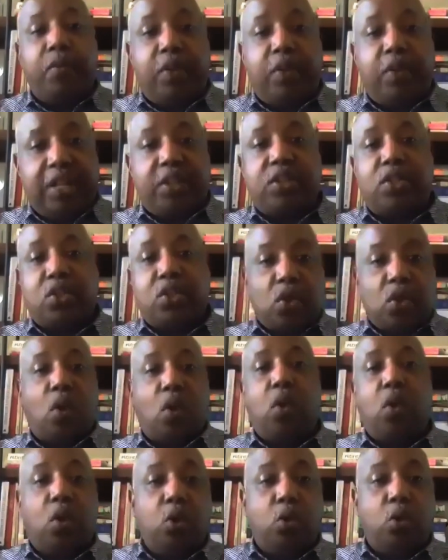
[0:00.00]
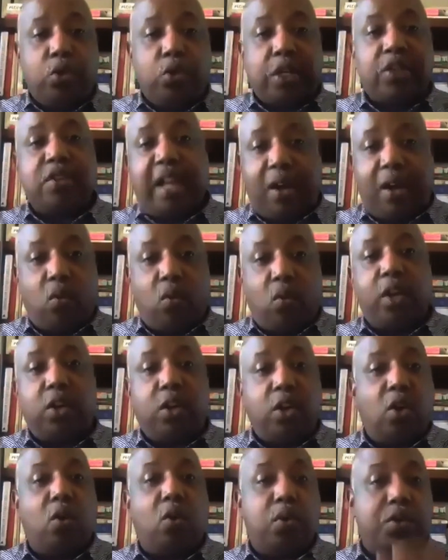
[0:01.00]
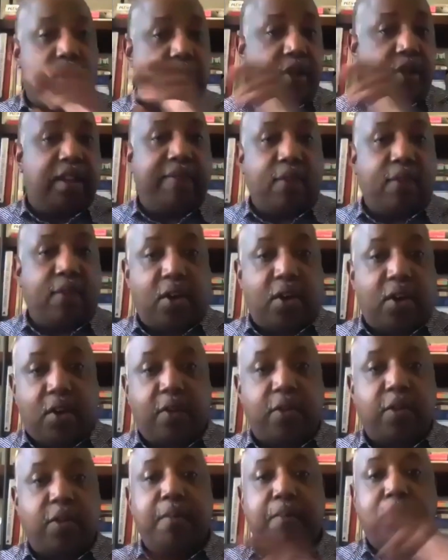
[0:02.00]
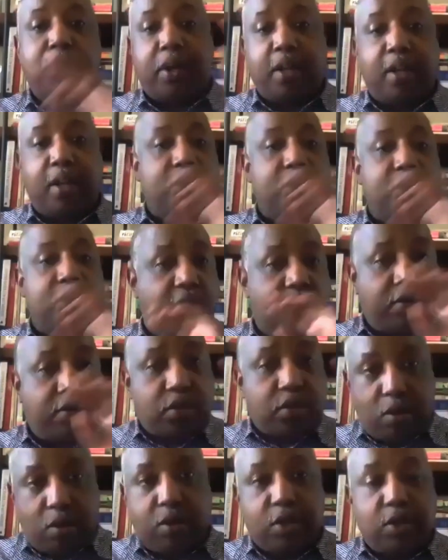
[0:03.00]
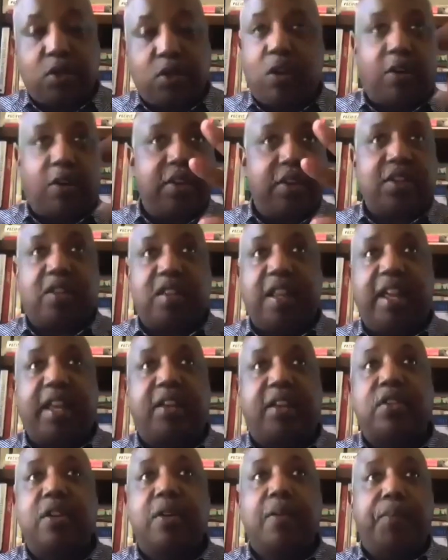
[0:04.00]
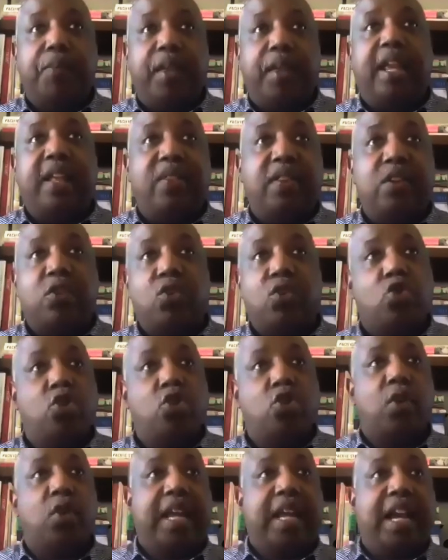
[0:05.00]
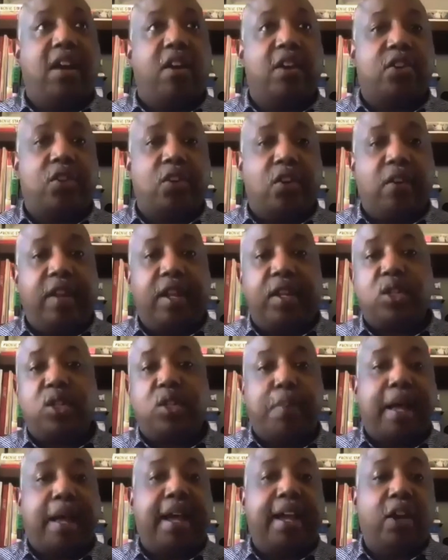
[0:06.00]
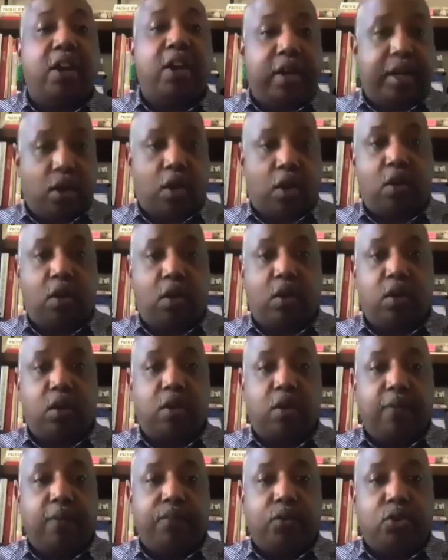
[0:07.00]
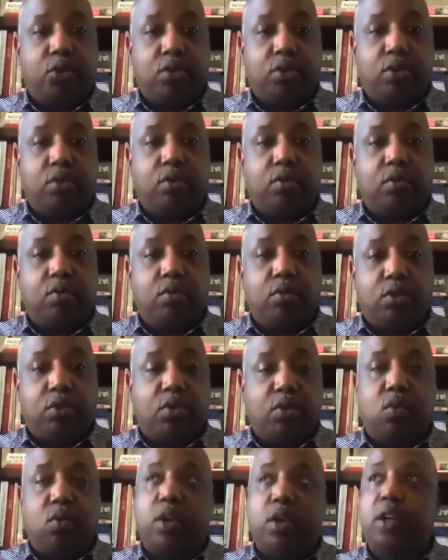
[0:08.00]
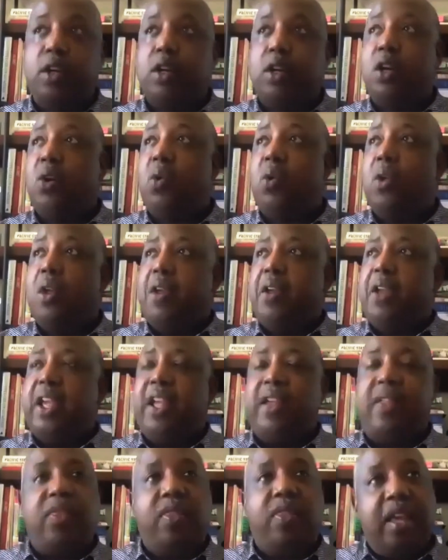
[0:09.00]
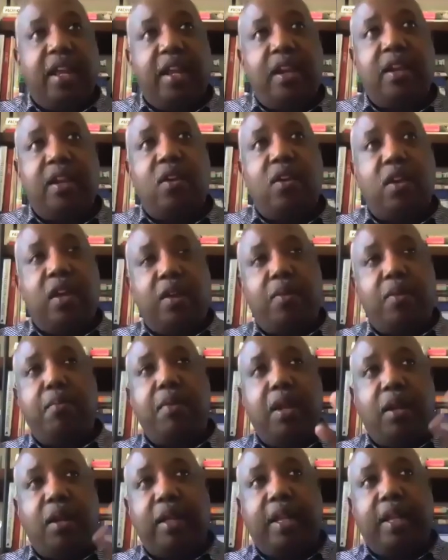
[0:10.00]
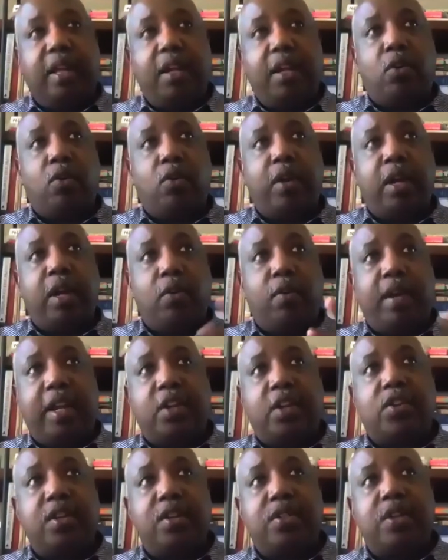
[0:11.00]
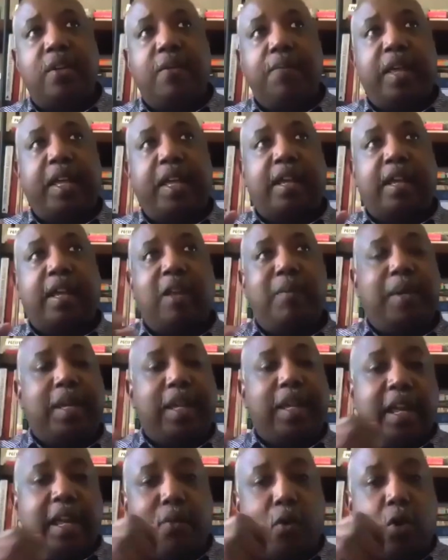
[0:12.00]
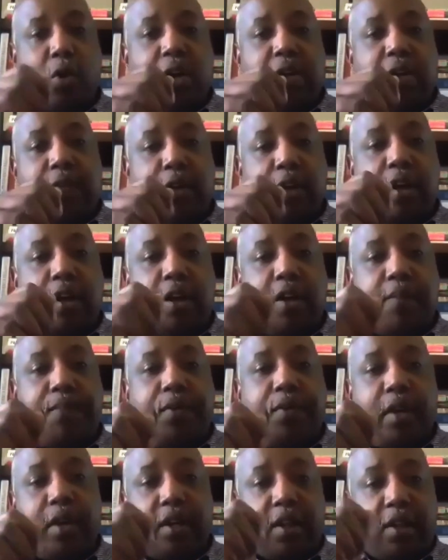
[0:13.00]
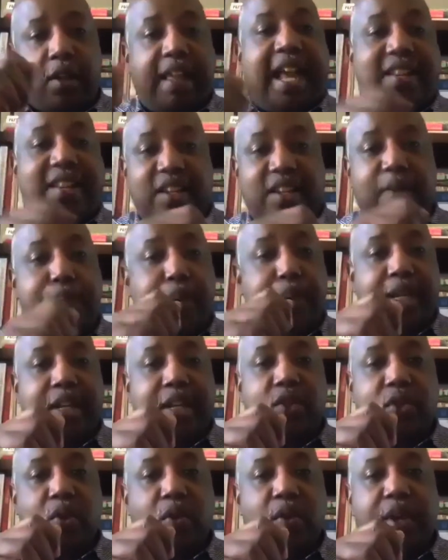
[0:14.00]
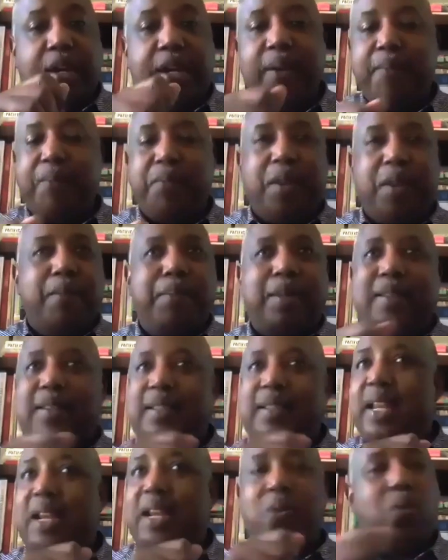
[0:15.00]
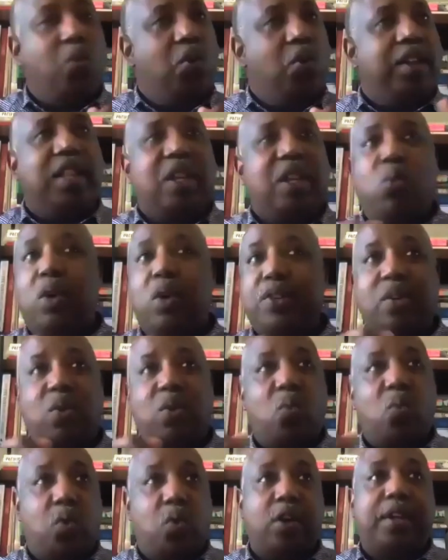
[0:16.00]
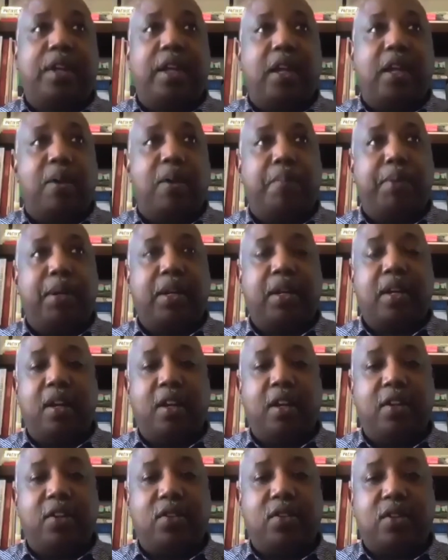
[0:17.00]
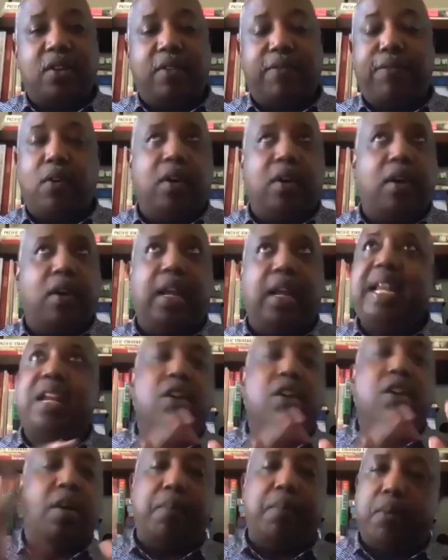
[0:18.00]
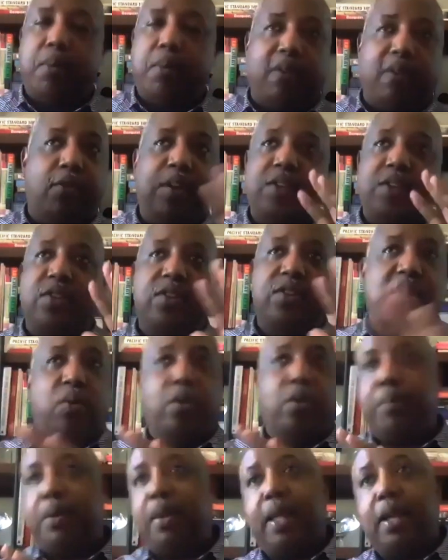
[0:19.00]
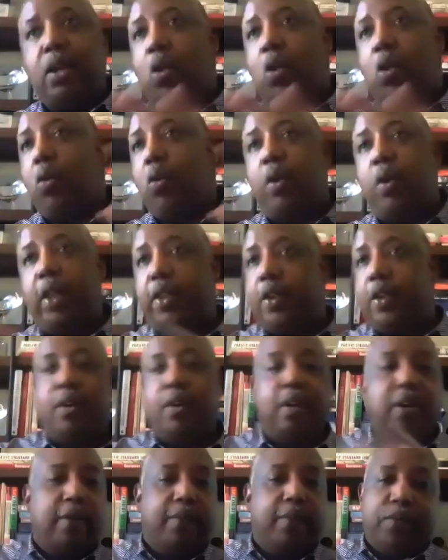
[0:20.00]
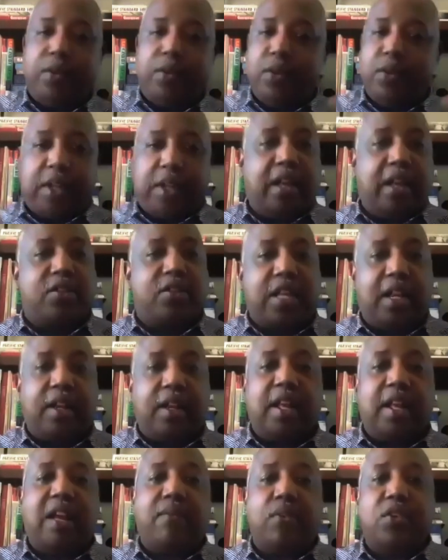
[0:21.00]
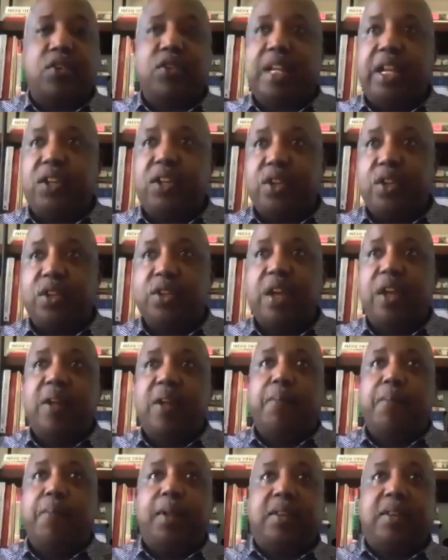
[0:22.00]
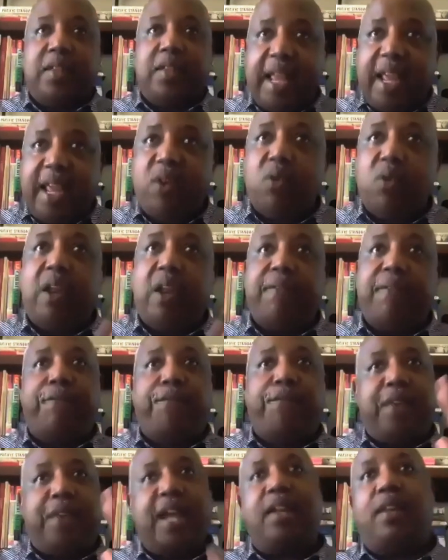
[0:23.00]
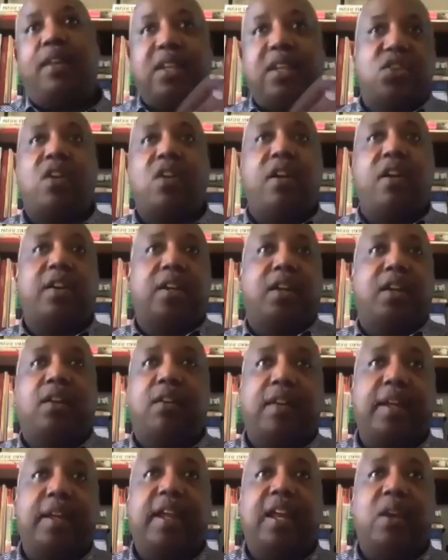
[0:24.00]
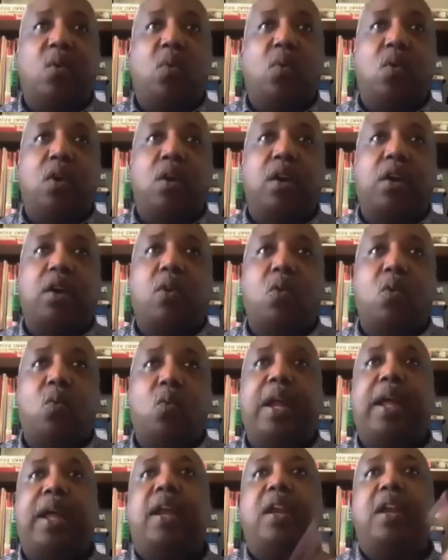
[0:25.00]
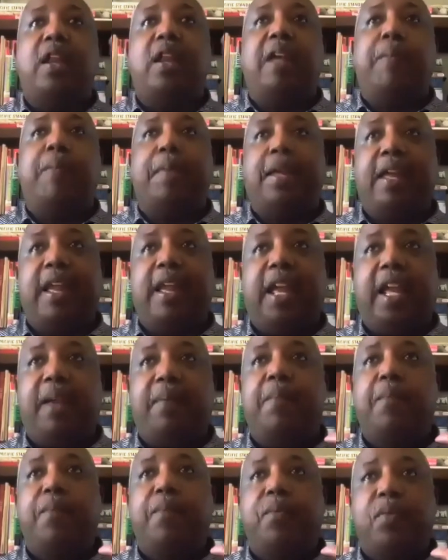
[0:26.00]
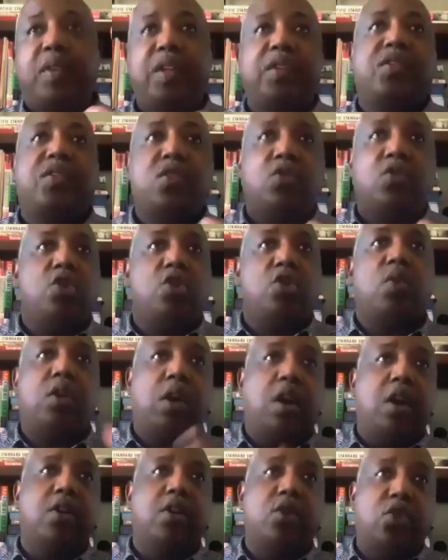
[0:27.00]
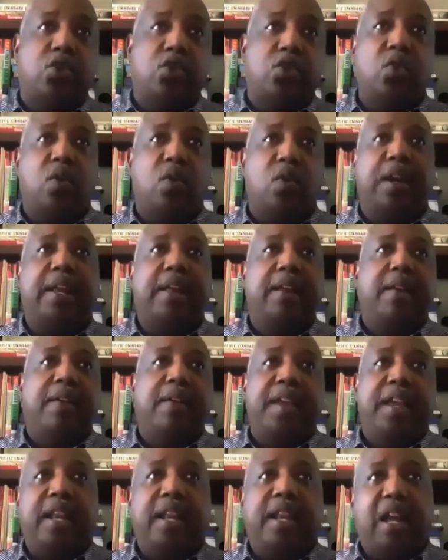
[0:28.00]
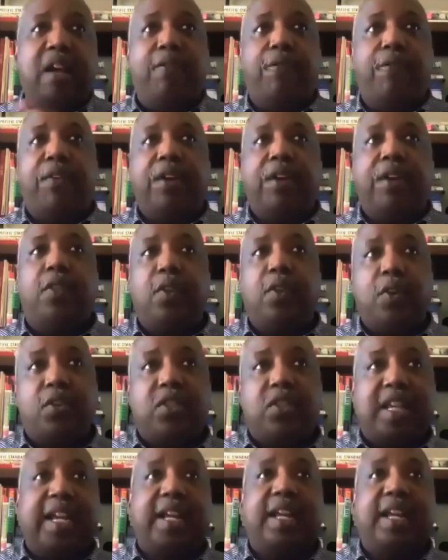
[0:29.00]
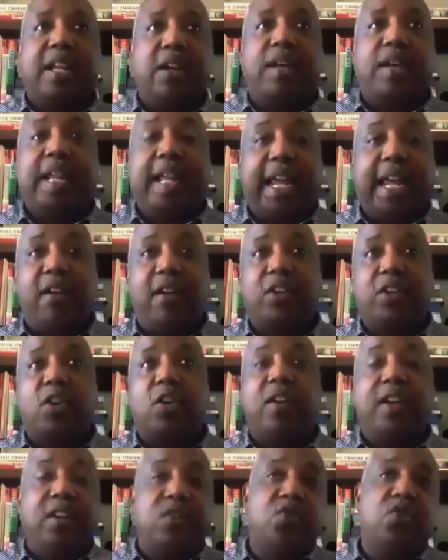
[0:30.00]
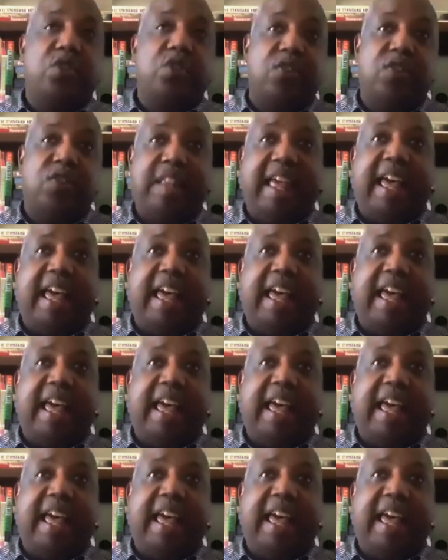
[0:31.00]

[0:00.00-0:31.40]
this soul who does not want to go to live on Earth because of all these things, and this Joe character inspiring her to want to go. And then in middling iterations, it kind of became more of a classic buddy story, but then it really wasn't working because for any number of reasons that would be like a whole other set of conversations. But then it finally started to click and work when it became, this is Joe Gardner's story, and every other secondary character is just